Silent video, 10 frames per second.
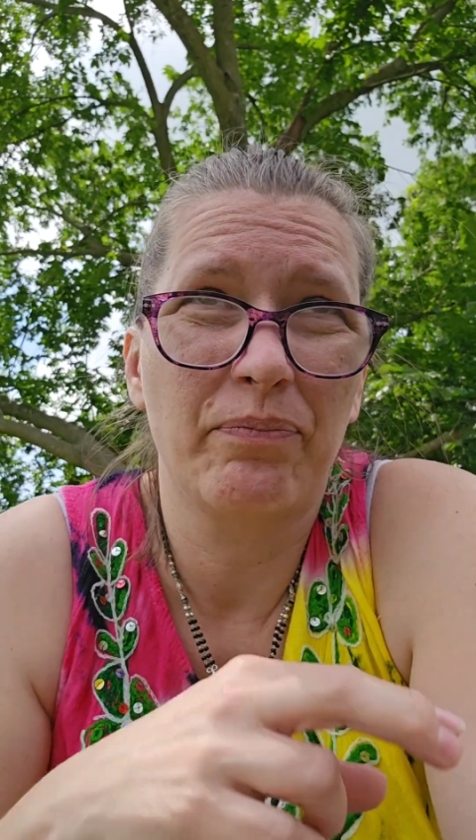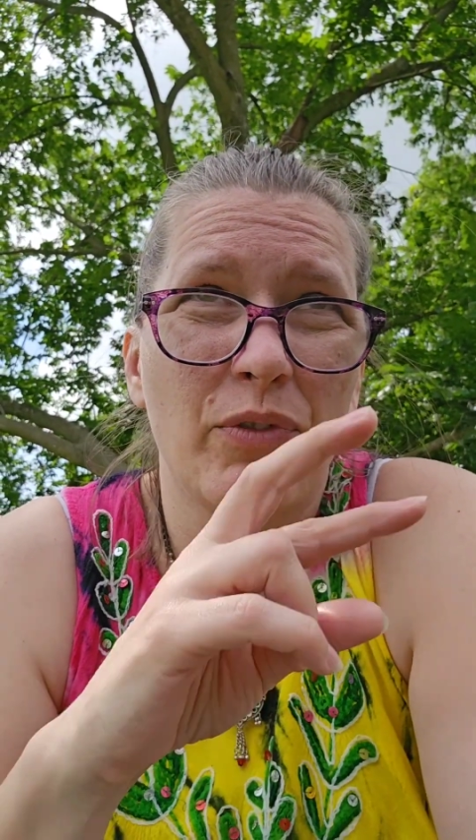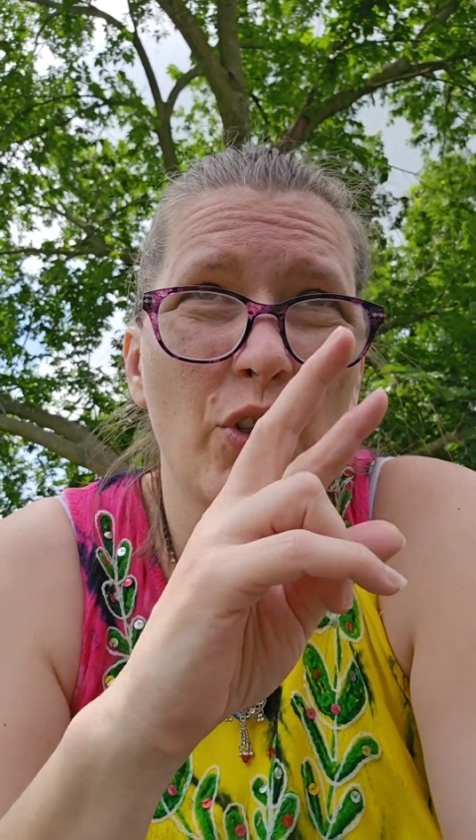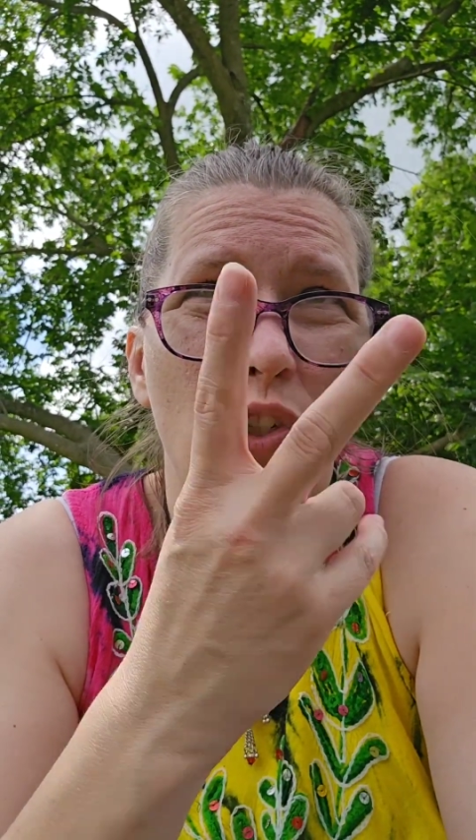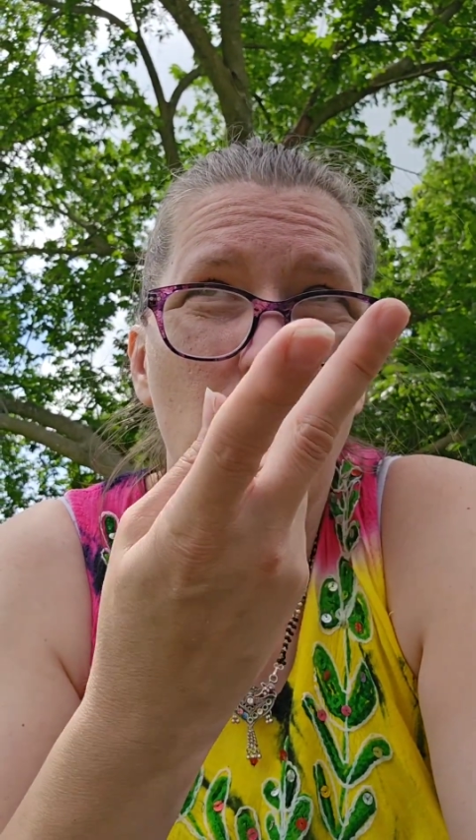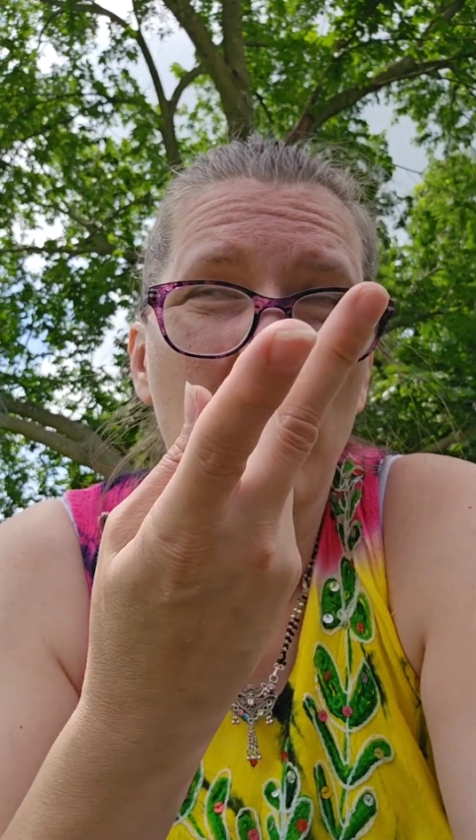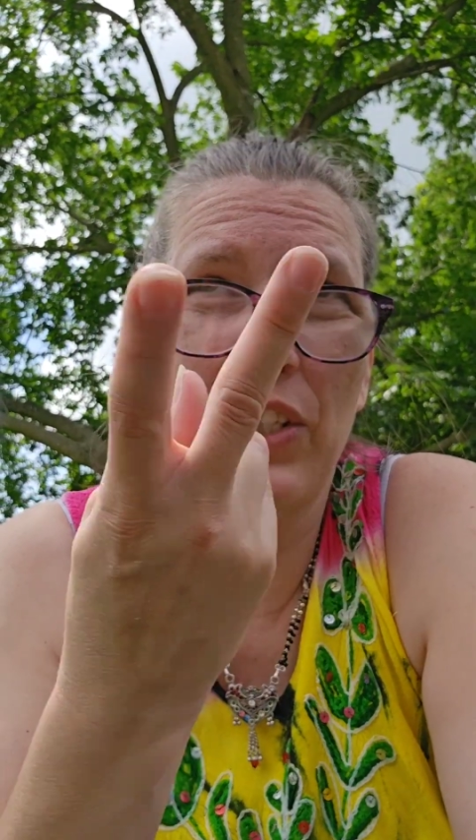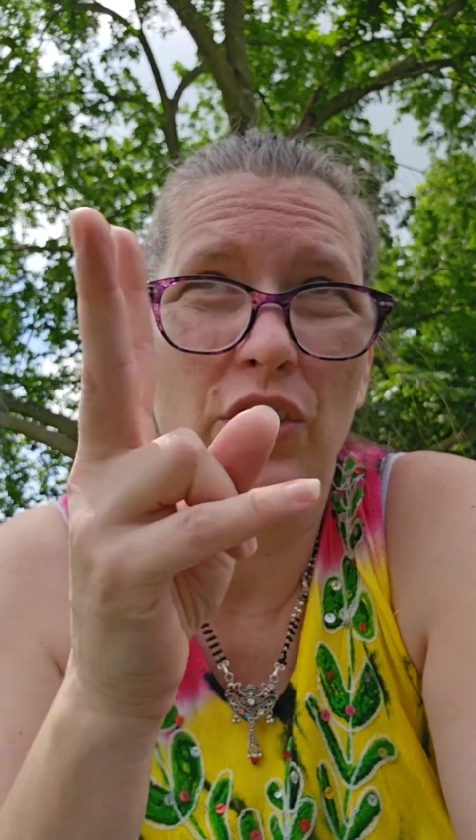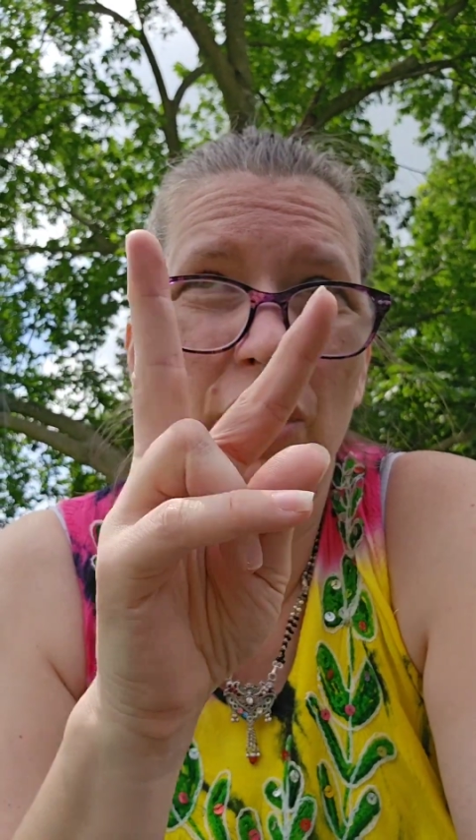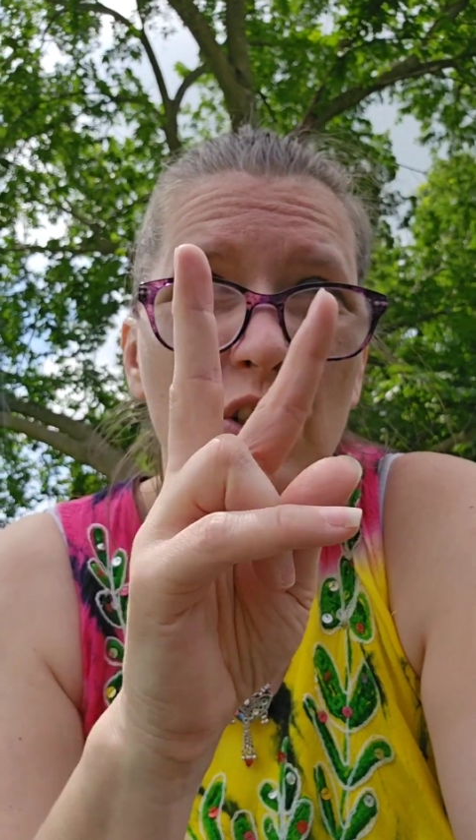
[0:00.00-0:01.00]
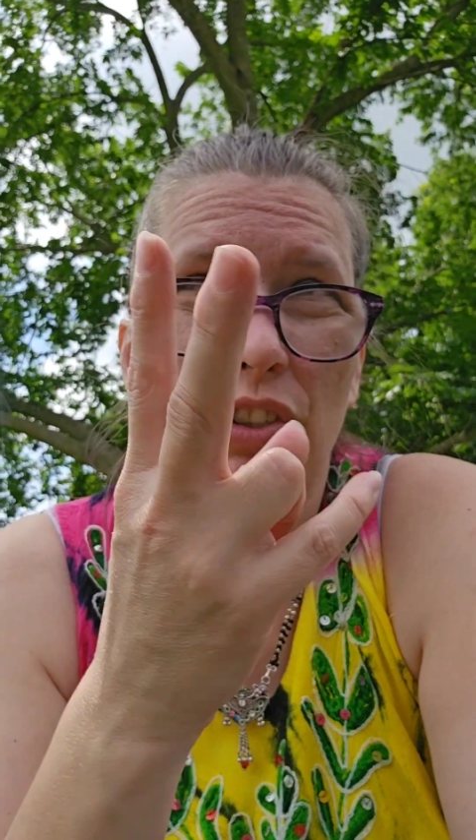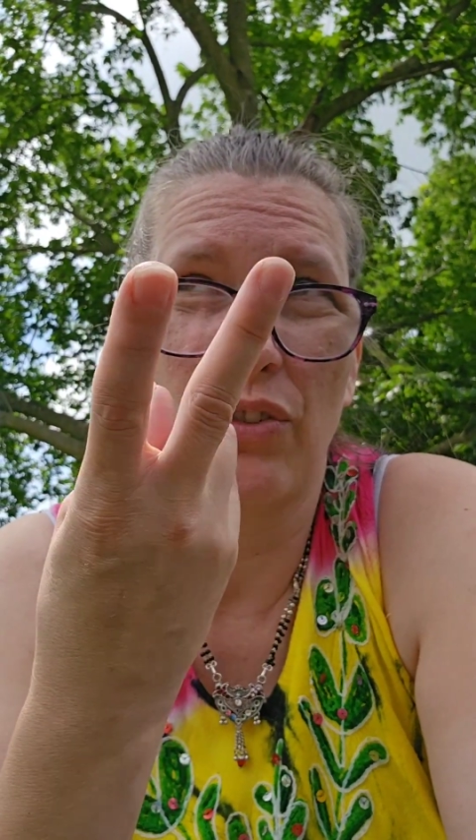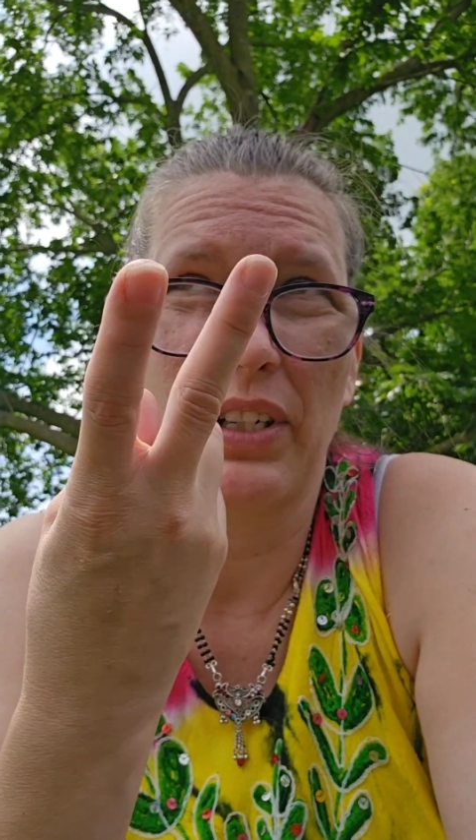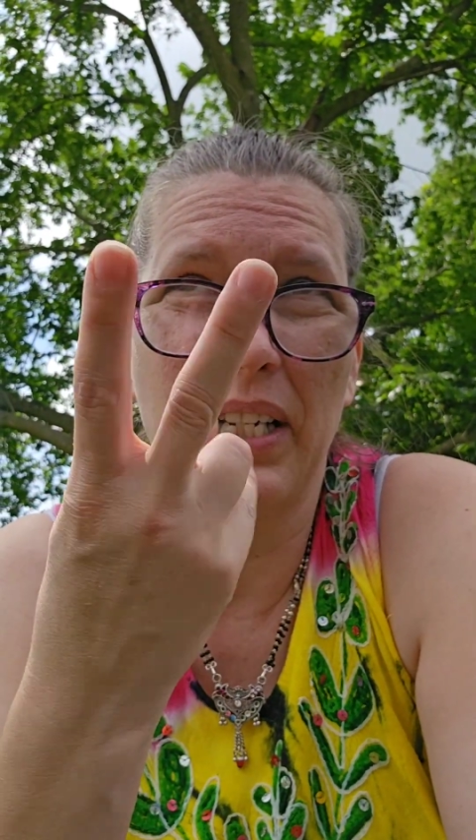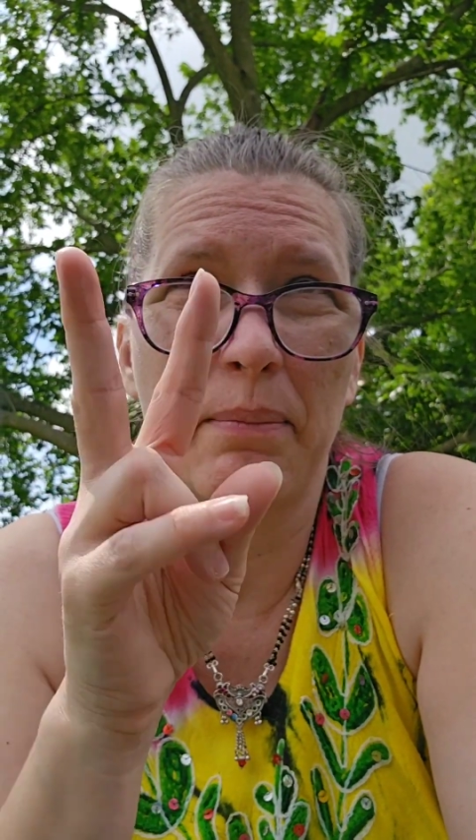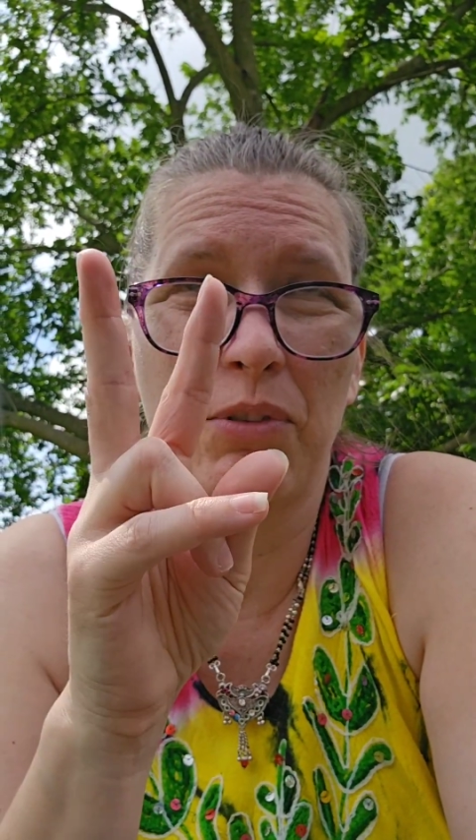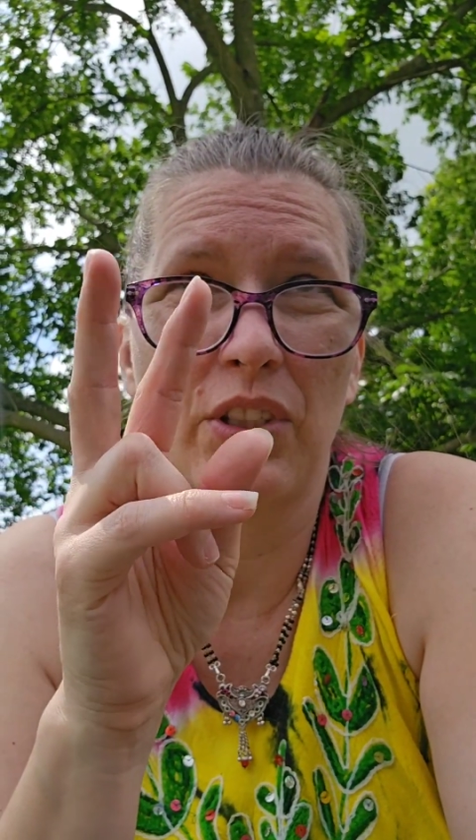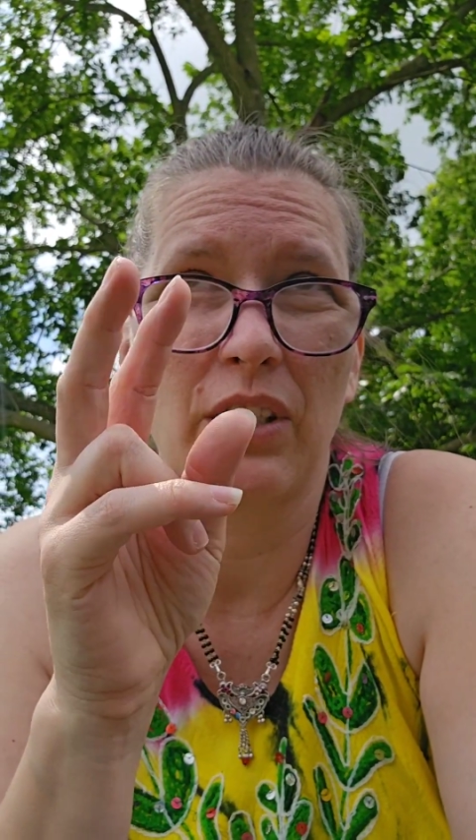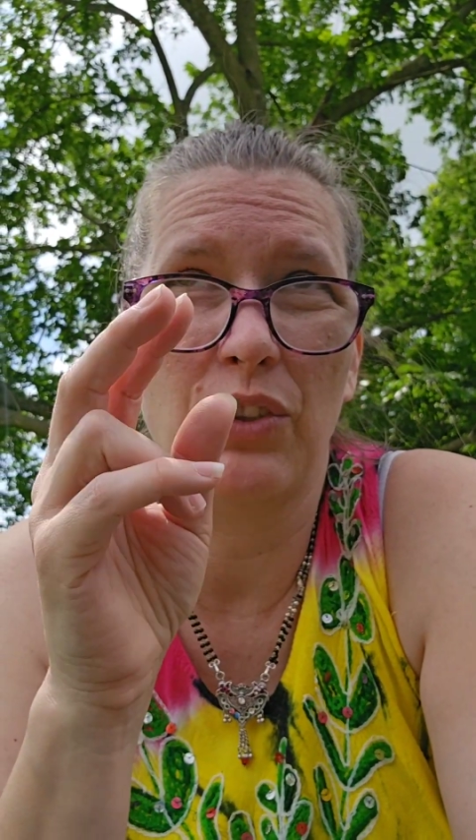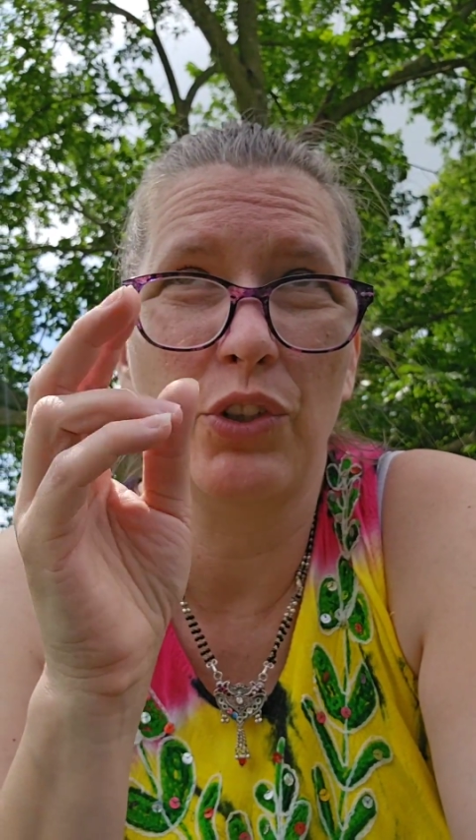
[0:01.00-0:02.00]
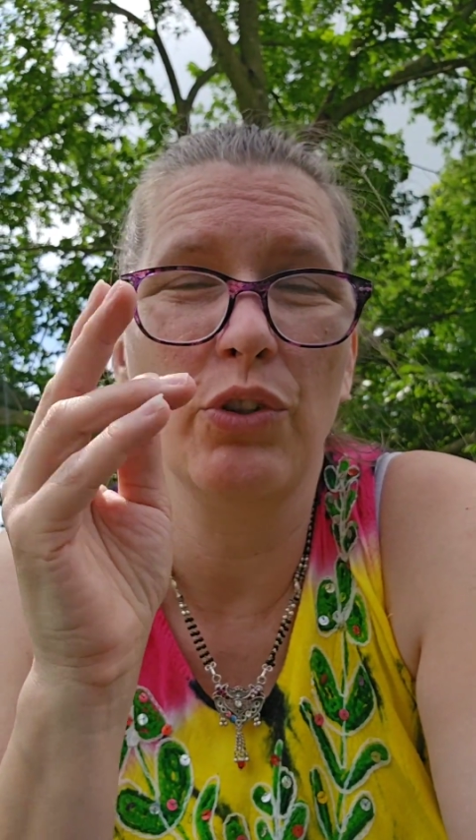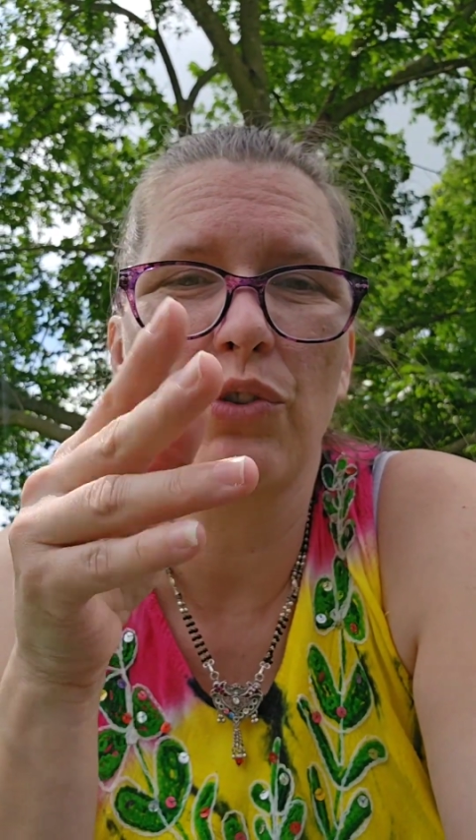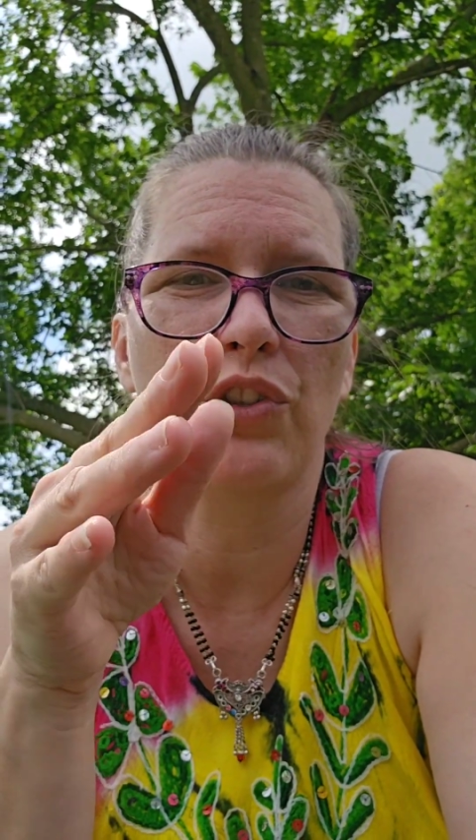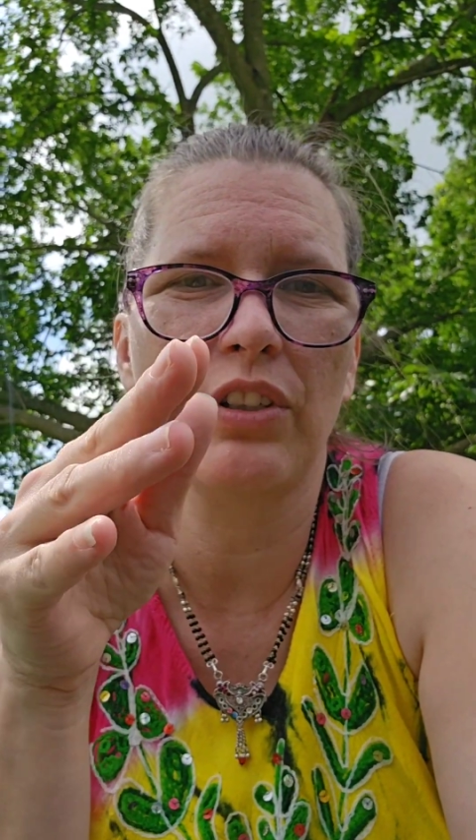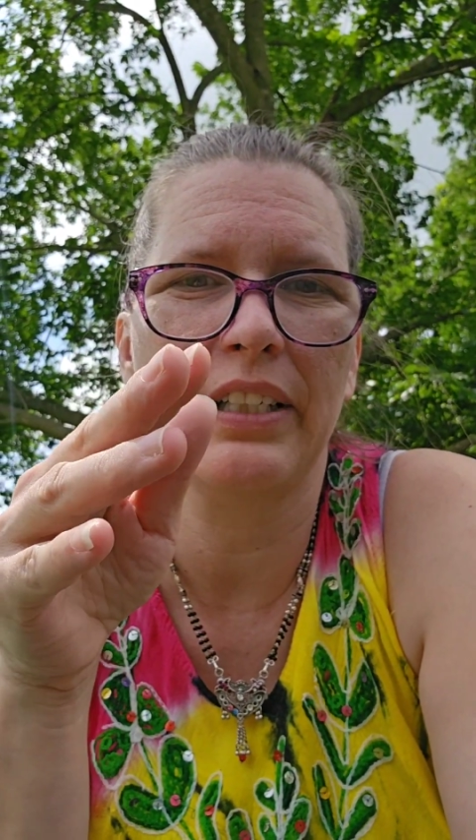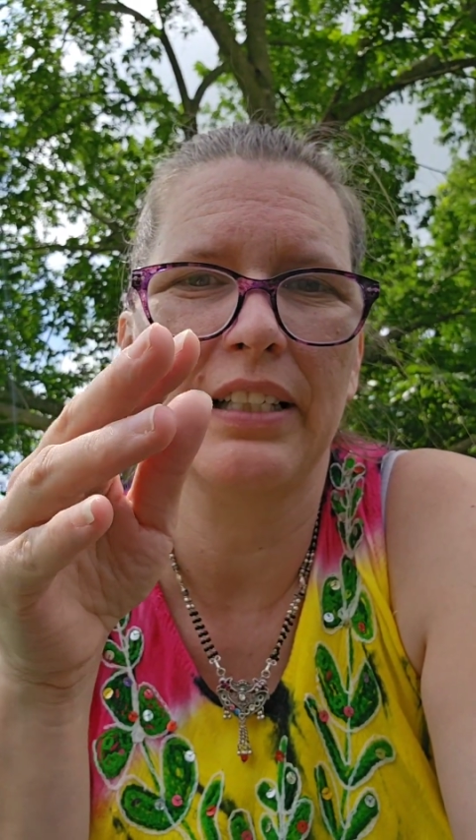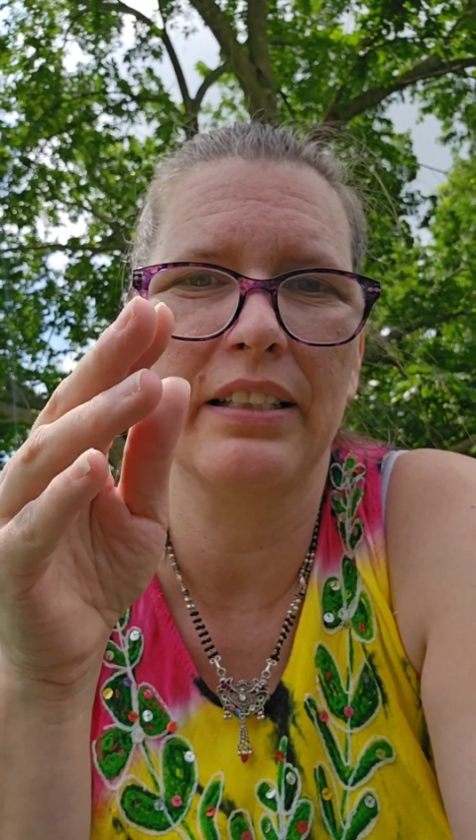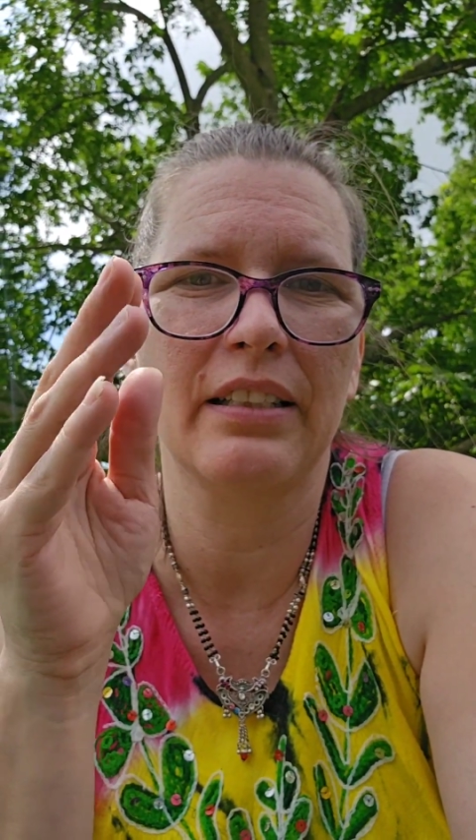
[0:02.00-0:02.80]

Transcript: switch the surnames. Usually it's